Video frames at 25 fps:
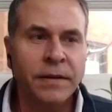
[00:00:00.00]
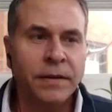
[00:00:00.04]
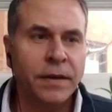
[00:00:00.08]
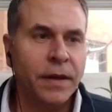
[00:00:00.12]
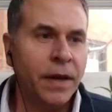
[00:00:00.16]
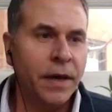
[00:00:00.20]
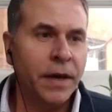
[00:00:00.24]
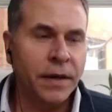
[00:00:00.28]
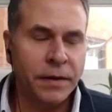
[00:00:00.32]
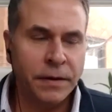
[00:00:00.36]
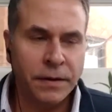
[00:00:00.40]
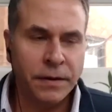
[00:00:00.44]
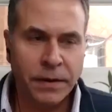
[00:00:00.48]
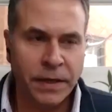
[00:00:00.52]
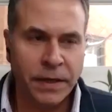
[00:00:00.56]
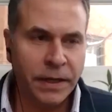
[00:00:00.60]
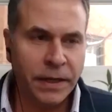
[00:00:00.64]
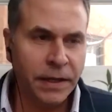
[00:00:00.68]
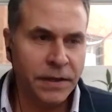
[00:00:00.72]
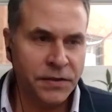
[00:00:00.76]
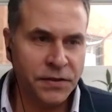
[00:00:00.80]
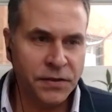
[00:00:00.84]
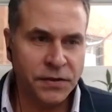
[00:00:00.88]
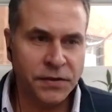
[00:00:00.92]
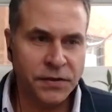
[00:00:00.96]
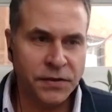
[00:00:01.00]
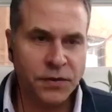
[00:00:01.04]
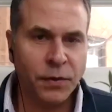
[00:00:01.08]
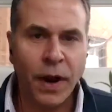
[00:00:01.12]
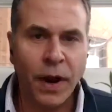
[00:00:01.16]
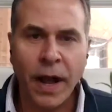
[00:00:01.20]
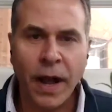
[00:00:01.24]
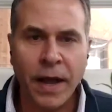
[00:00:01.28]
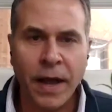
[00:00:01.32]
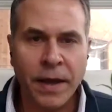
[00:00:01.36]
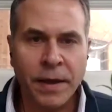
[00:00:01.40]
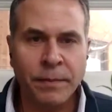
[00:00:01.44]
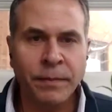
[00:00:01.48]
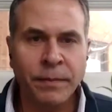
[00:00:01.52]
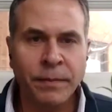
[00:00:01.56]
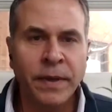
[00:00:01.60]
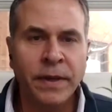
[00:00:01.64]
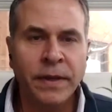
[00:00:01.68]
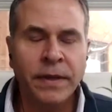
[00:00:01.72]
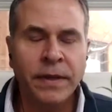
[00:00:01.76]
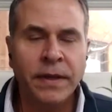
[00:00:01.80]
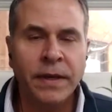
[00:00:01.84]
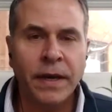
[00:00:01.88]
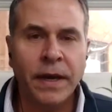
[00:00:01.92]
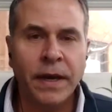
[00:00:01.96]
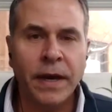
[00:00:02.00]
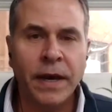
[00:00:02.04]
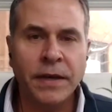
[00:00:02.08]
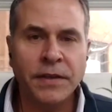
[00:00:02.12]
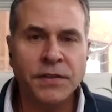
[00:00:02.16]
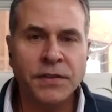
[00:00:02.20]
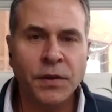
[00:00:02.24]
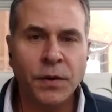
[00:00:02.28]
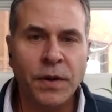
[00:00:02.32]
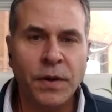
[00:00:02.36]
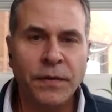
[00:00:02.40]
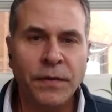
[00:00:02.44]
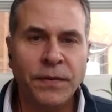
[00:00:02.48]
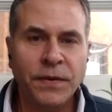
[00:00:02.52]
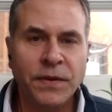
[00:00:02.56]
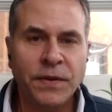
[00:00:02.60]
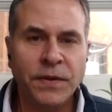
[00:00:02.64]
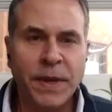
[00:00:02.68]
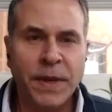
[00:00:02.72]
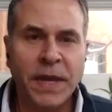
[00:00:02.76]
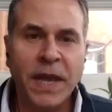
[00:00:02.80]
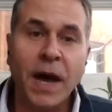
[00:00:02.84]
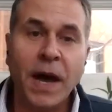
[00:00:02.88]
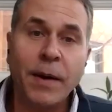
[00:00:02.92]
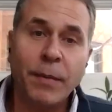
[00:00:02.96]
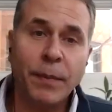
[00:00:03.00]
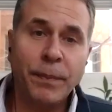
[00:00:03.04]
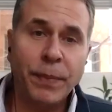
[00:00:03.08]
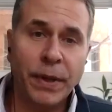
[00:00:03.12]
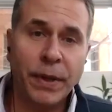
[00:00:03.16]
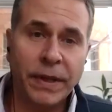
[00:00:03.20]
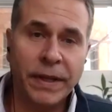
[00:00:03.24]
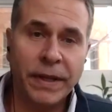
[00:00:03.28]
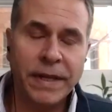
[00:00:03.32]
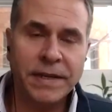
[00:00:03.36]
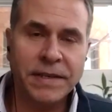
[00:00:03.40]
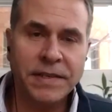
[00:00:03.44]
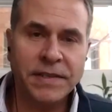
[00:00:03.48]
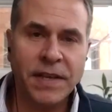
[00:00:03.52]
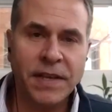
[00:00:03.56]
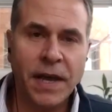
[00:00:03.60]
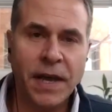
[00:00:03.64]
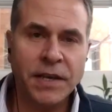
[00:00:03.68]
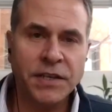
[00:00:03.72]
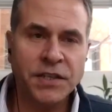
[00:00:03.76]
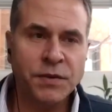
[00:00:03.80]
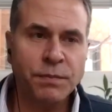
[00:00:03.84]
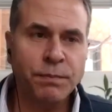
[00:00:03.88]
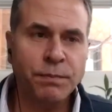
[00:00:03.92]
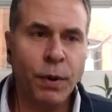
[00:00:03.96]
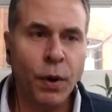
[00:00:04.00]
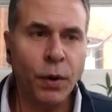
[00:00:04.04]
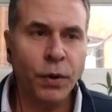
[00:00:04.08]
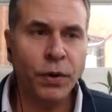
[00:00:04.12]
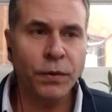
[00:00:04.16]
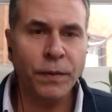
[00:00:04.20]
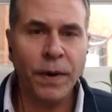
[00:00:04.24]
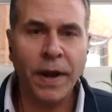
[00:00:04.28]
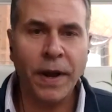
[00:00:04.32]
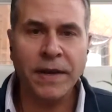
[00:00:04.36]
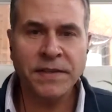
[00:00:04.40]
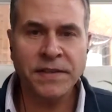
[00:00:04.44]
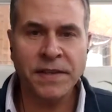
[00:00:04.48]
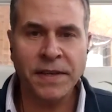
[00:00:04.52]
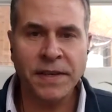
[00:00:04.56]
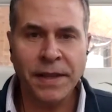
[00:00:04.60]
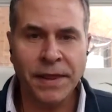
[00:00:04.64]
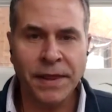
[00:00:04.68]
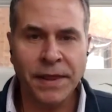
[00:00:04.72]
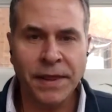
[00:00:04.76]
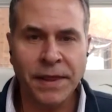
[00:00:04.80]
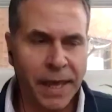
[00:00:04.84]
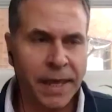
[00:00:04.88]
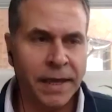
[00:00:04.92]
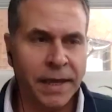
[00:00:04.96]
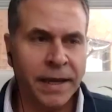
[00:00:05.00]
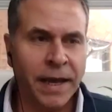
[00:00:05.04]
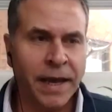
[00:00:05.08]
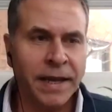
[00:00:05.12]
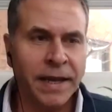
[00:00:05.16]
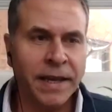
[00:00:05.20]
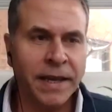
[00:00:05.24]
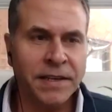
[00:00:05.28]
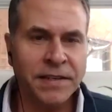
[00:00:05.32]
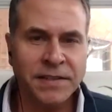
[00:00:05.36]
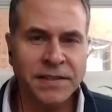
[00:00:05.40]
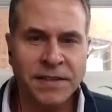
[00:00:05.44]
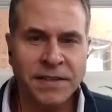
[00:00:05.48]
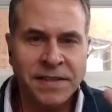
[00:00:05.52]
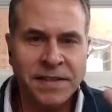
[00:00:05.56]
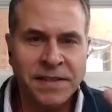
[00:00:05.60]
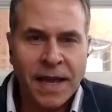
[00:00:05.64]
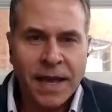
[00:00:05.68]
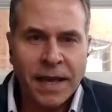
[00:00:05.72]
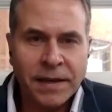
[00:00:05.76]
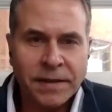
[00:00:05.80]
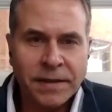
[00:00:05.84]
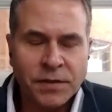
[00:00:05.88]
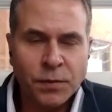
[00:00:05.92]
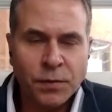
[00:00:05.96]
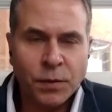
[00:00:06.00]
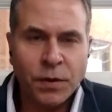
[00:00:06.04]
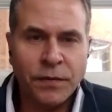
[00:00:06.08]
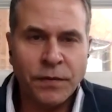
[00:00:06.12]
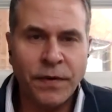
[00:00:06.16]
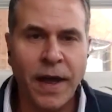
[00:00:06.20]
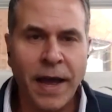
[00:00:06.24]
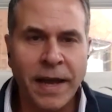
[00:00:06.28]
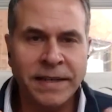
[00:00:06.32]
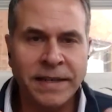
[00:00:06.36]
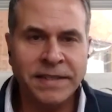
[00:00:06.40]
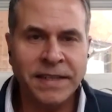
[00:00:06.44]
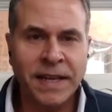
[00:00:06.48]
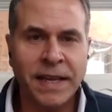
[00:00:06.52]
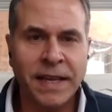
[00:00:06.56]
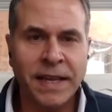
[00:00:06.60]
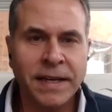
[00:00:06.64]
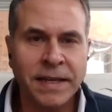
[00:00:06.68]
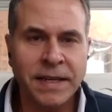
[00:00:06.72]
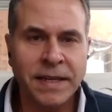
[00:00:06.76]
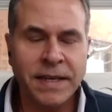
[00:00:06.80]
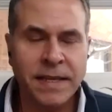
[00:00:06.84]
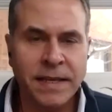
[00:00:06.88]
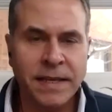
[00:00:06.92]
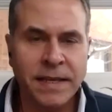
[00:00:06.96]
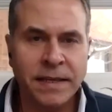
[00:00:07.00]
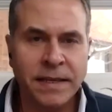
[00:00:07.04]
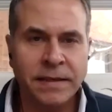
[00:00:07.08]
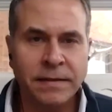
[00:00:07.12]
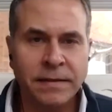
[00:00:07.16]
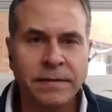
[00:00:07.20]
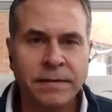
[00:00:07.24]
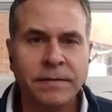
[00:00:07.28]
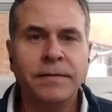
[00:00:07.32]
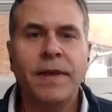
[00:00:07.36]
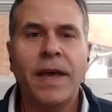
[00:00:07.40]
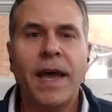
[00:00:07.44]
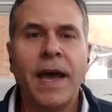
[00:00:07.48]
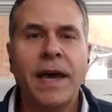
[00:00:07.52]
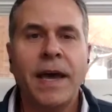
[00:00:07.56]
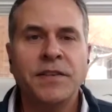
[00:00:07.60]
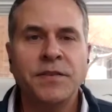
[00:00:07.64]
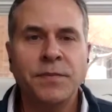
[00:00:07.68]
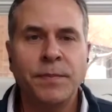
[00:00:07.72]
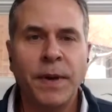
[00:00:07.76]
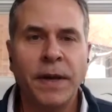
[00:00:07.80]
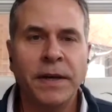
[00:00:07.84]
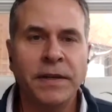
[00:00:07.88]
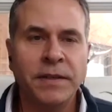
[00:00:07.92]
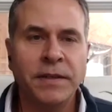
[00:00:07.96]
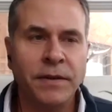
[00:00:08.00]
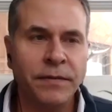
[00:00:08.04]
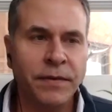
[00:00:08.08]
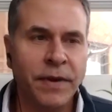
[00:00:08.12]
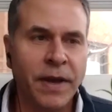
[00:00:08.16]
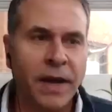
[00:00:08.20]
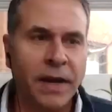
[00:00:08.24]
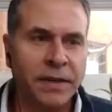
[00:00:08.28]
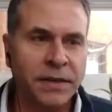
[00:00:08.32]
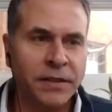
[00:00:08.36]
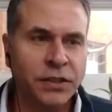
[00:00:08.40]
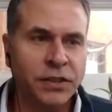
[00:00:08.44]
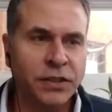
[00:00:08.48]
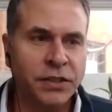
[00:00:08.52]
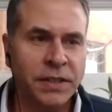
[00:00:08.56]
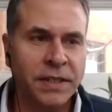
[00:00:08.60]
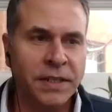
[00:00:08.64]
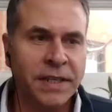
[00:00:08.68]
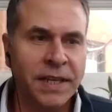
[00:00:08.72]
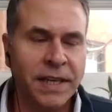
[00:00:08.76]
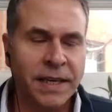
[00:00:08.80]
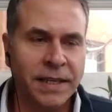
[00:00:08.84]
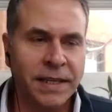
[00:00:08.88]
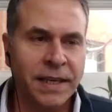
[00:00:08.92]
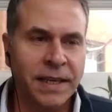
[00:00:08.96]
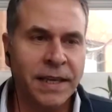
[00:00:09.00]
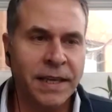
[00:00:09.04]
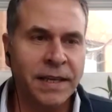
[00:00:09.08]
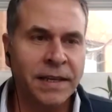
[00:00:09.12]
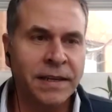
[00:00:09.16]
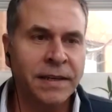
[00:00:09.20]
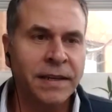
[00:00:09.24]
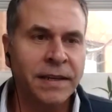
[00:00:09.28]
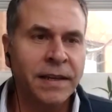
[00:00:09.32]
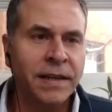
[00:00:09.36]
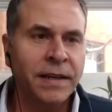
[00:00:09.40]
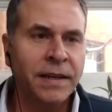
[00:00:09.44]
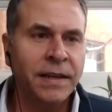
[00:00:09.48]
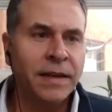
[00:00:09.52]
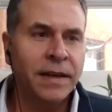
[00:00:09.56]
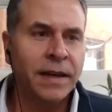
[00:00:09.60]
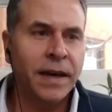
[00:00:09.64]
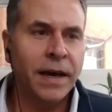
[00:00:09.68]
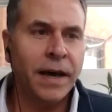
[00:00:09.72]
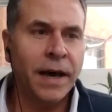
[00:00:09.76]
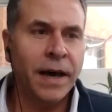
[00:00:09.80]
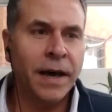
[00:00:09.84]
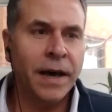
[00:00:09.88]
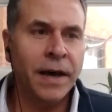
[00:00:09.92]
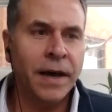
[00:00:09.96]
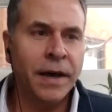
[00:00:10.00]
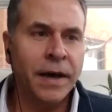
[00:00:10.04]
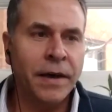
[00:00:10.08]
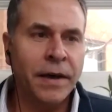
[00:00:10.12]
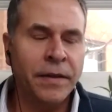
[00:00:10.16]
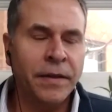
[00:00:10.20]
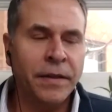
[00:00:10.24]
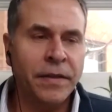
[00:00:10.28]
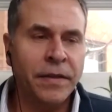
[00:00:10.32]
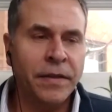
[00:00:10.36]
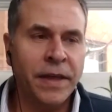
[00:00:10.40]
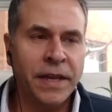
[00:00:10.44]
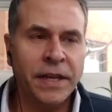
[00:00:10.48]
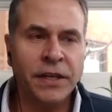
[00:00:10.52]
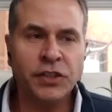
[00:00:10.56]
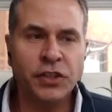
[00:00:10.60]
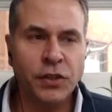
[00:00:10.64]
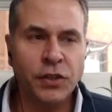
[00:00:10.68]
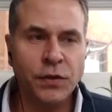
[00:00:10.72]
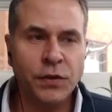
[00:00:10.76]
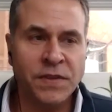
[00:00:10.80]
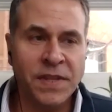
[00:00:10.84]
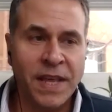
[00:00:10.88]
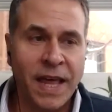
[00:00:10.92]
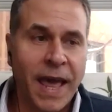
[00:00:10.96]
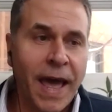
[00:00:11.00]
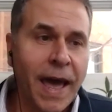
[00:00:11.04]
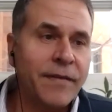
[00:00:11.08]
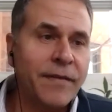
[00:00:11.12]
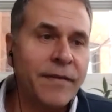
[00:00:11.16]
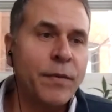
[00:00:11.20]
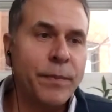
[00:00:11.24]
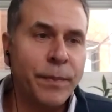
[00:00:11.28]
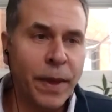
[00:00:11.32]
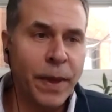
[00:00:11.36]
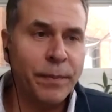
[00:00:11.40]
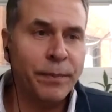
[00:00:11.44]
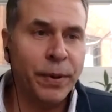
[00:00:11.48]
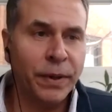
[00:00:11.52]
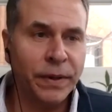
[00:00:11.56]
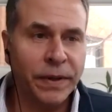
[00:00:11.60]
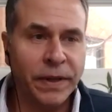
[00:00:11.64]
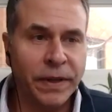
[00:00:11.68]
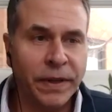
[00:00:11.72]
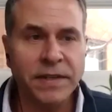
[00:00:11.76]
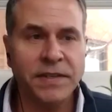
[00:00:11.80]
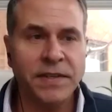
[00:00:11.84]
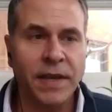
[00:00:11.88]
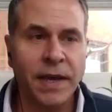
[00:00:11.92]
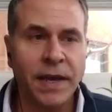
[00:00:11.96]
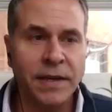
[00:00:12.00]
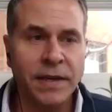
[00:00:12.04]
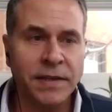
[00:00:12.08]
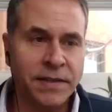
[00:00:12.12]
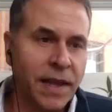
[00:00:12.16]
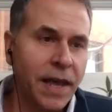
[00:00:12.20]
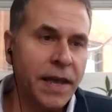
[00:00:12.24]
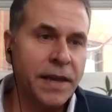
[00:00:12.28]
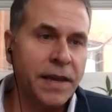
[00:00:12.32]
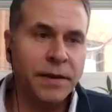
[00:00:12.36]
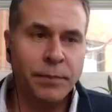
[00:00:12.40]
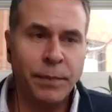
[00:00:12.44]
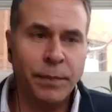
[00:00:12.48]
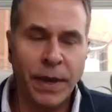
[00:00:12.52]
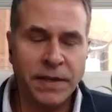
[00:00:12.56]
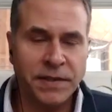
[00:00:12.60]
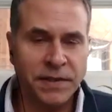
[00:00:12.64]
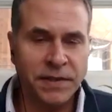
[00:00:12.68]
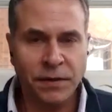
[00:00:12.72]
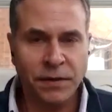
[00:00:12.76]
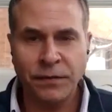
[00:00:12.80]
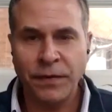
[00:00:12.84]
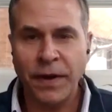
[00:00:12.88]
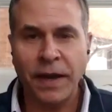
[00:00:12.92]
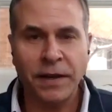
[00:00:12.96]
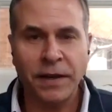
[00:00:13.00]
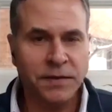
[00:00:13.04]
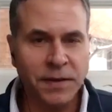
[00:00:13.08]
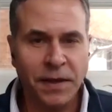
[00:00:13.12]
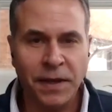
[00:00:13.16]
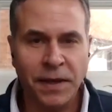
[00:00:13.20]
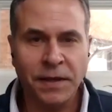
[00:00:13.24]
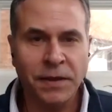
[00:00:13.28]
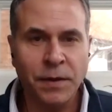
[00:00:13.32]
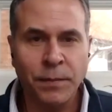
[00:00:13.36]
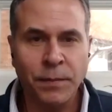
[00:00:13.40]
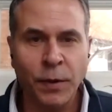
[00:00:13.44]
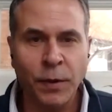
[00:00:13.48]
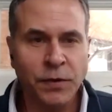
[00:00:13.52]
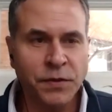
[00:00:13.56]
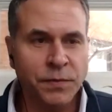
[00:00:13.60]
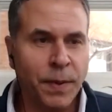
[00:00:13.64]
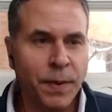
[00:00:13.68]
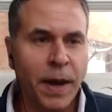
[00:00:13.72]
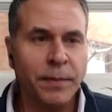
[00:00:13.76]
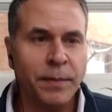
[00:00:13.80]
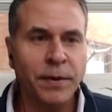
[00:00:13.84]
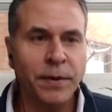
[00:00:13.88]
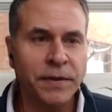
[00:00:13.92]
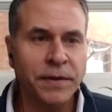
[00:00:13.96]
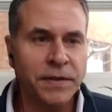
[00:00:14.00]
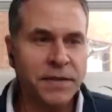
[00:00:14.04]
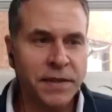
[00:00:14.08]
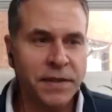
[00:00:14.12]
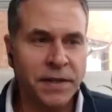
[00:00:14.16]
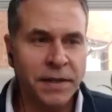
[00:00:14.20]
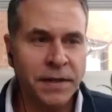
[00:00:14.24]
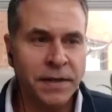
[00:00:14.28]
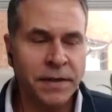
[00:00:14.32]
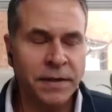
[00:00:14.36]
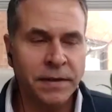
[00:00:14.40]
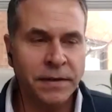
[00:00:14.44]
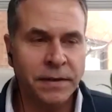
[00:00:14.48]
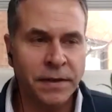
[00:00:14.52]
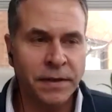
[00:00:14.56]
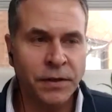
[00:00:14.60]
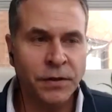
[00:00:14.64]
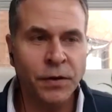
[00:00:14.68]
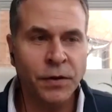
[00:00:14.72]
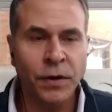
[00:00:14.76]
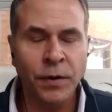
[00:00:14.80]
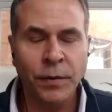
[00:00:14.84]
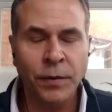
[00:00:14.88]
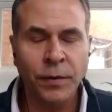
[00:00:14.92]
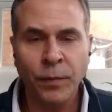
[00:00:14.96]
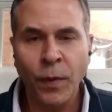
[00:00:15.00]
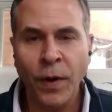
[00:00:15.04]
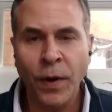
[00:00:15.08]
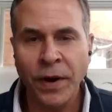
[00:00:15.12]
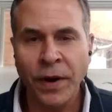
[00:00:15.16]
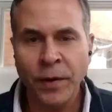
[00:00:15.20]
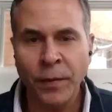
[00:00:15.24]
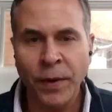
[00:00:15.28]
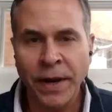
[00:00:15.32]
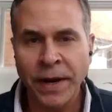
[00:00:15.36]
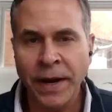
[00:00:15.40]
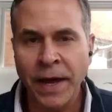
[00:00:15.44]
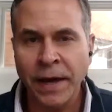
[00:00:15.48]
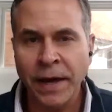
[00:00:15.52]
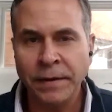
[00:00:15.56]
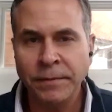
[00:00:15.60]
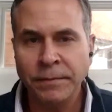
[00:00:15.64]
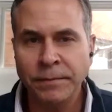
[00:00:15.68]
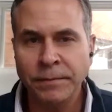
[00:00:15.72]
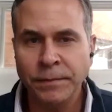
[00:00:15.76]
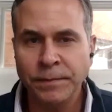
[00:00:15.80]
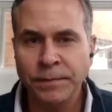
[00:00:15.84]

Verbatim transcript: uh, he lists crime. Uh, so if it's become a politicized, polarizing thing, I guess, does that sort of identity aspect of cognition kick in? Uh, than issues that haven't been politicized, like basic facts like the most populous city in Europe, why or why not?